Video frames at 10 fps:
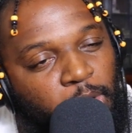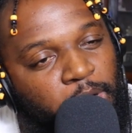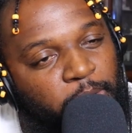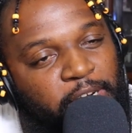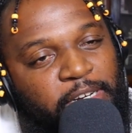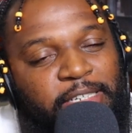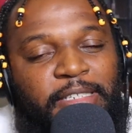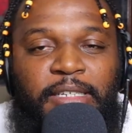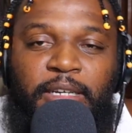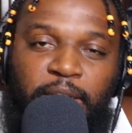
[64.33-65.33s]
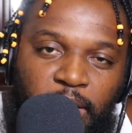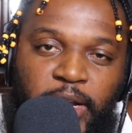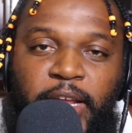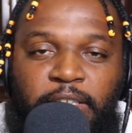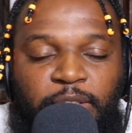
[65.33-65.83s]
more than what it is. Go
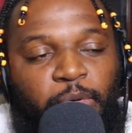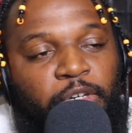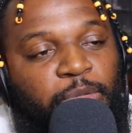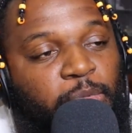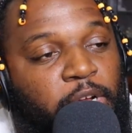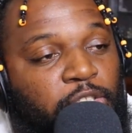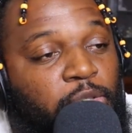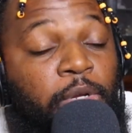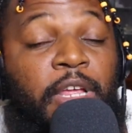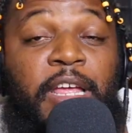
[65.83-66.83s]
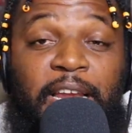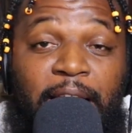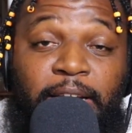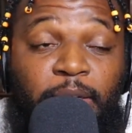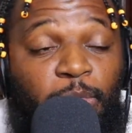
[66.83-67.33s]
ahead and support your boy too.
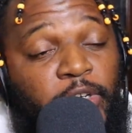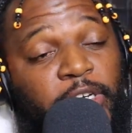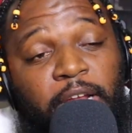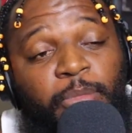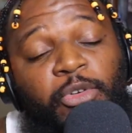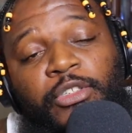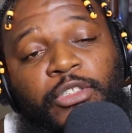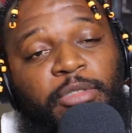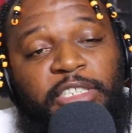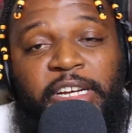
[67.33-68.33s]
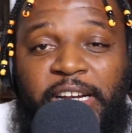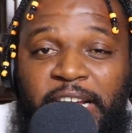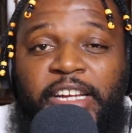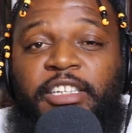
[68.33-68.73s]
Like, the more you like, the more YouTube share.